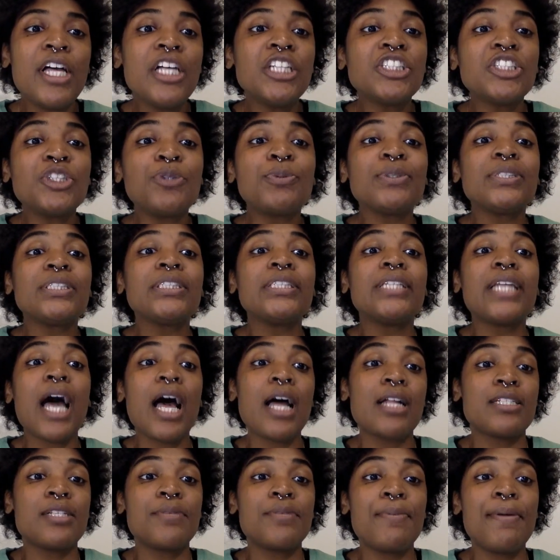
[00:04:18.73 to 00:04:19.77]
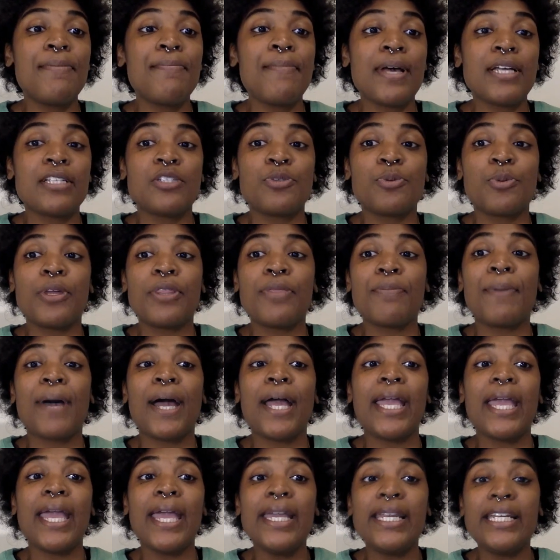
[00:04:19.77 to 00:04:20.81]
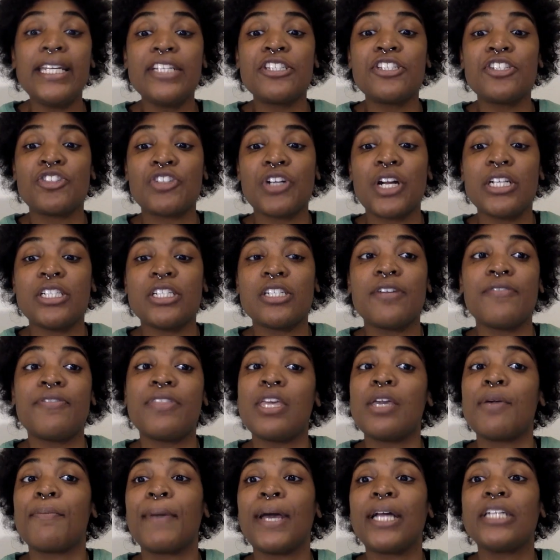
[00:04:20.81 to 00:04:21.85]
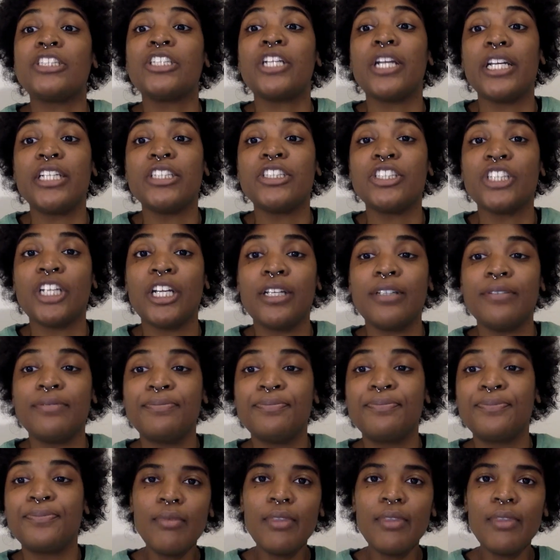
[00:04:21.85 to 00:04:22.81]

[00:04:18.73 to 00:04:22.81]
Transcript: She was not to be messed with by any stretch of the imagination.